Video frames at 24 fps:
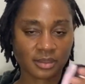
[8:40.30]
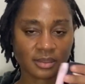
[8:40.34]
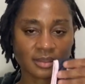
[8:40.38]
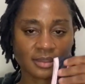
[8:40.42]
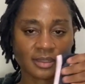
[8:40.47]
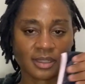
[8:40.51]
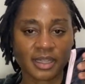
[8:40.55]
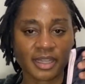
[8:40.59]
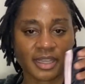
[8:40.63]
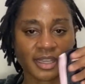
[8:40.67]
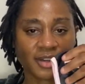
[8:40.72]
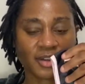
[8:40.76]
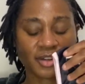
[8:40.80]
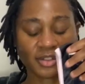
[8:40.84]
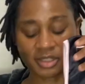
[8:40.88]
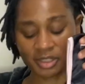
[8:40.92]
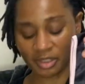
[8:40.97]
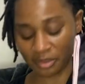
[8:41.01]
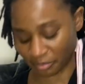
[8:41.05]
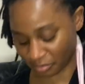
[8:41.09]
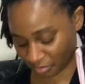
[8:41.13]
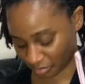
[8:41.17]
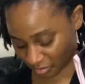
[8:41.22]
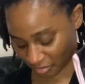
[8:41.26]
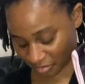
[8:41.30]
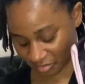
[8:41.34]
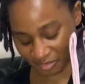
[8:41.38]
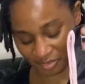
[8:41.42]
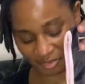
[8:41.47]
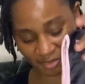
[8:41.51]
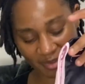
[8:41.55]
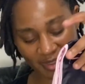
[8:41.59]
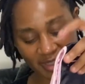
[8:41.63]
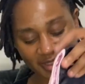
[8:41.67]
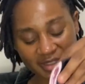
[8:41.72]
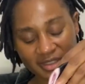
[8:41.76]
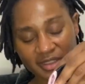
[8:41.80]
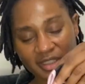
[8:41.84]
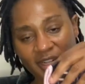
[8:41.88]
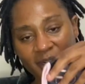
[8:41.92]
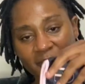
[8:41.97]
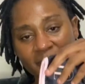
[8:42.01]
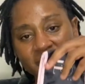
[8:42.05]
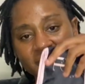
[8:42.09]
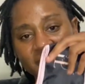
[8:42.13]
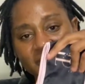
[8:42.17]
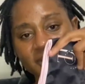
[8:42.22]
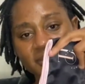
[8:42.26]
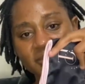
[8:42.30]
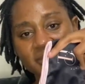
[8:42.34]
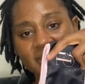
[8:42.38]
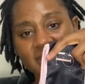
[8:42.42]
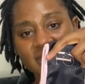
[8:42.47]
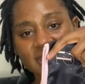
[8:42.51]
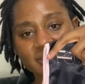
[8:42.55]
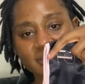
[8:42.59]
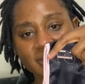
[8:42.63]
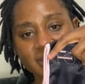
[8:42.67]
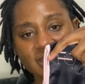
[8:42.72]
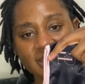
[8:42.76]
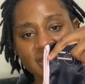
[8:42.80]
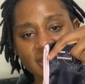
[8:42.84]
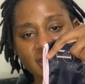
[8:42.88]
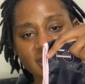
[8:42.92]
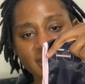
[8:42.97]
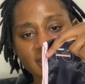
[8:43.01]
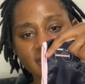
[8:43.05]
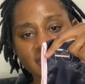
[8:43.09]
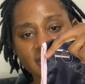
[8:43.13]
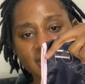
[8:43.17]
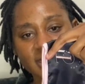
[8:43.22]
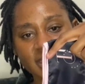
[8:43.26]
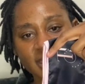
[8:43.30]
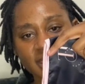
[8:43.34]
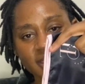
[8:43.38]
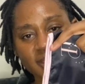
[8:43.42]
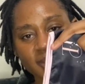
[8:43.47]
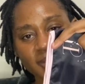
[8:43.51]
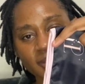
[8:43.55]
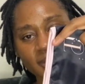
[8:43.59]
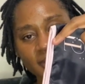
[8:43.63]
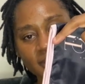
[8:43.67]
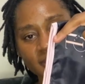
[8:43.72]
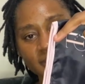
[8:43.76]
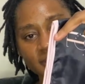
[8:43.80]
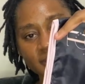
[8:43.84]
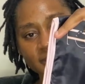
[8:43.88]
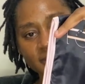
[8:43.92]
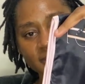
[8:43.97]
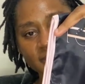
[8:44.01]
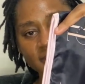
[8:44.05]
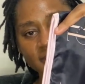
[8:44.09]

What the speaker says: I can only raise his arm so much, but the Tierra J logo